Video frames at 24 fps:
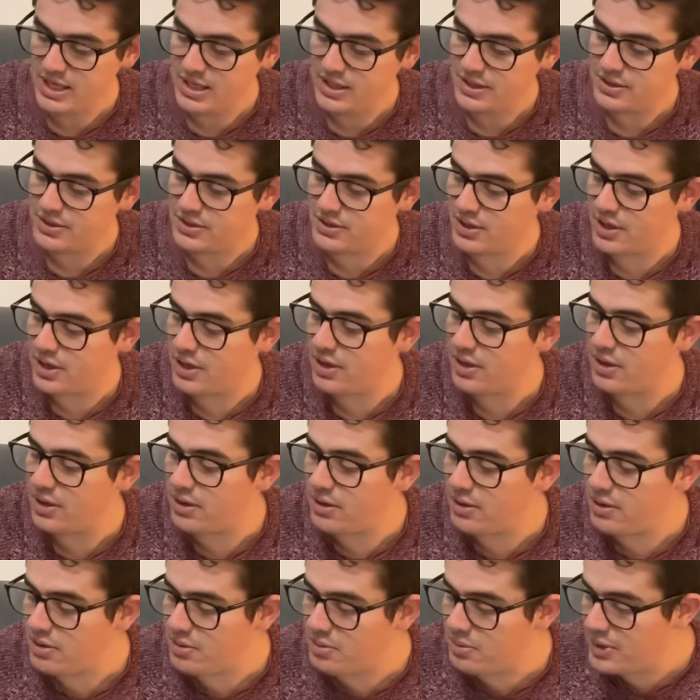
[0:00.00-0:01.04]

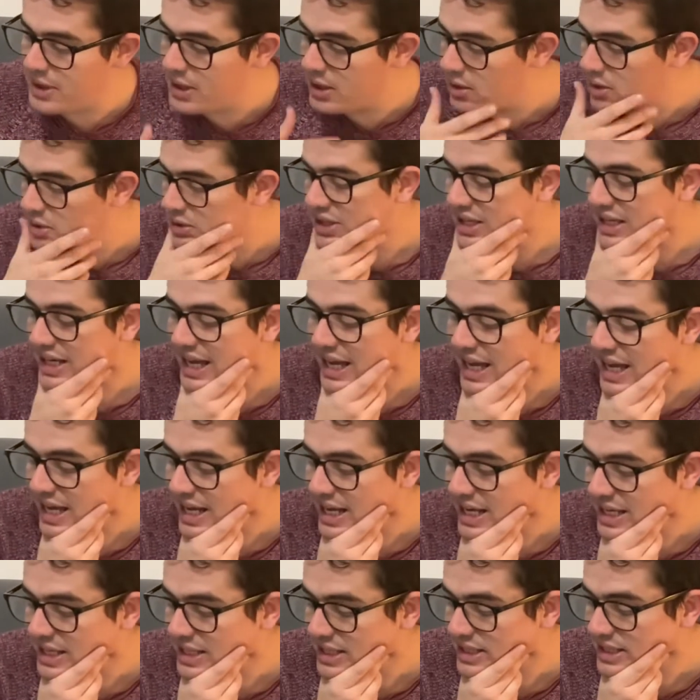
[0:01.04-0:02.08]
So we're looking
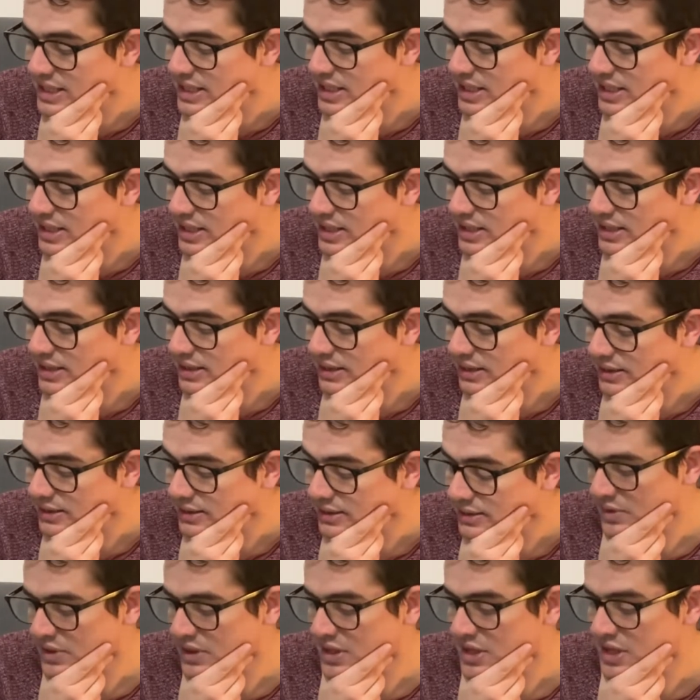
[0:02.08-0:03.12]
at
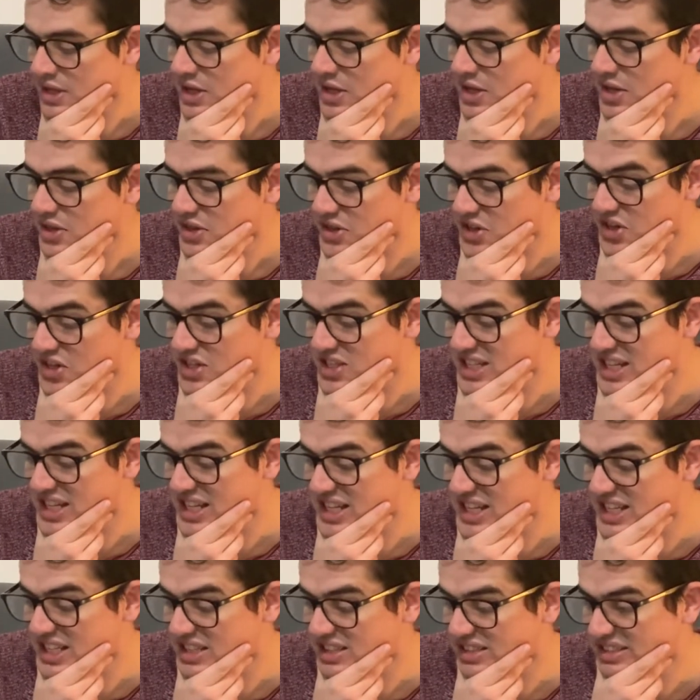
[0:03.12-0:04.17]

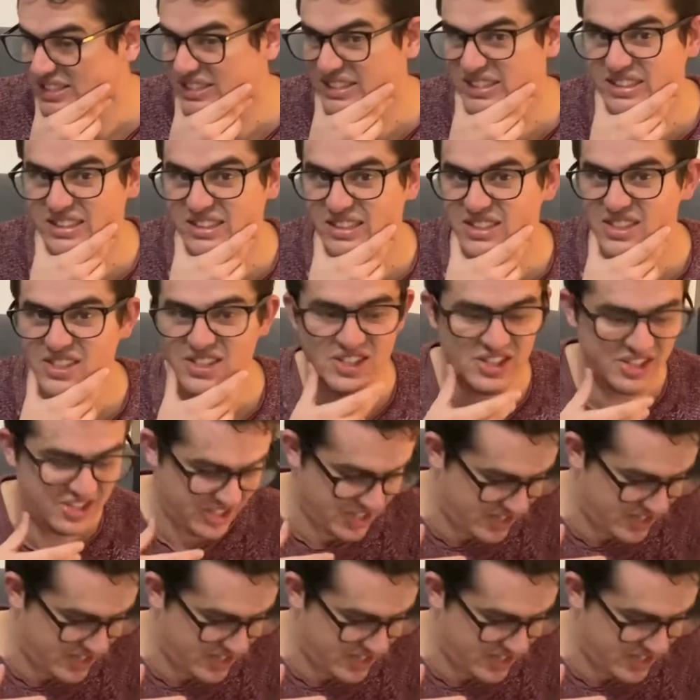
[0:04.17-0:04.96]
13. Oh, 13